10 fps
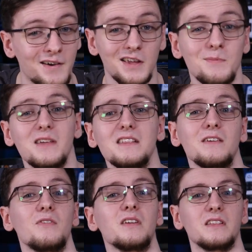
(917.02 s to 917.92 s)
I'm going to be
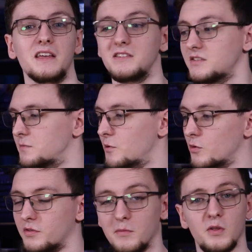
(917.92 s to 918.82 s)
leaving links to
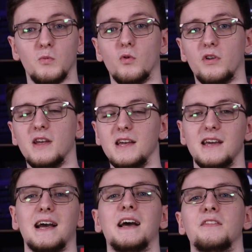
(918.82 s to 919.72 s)
both the motherboard
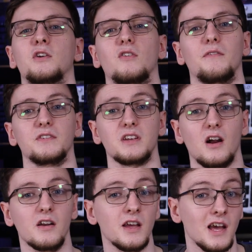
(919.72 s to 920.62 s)
and the graphics
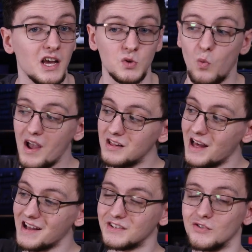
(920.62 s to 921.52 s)
card, as well
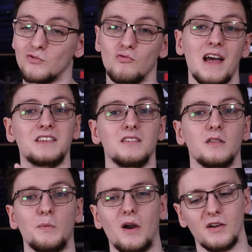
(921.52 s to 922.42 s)
as the rest of
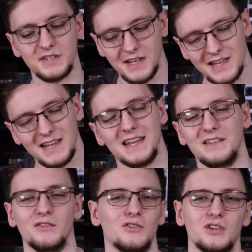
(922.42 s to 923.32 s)
the parts
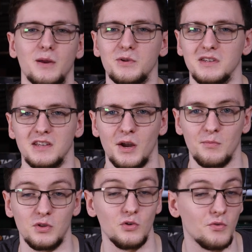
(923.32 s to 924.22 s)
in the description down
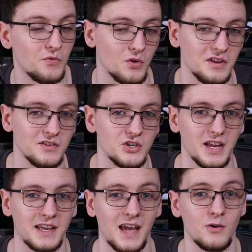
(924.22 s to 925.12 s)
below for you to
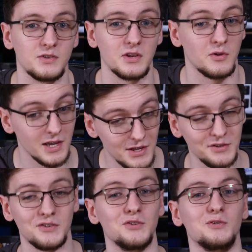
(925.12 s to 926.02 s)
check out, so
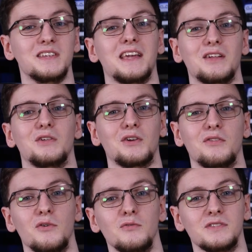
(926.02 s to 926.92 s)
do take a look
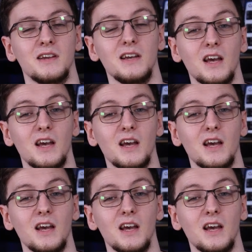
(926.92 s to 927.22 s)
at those.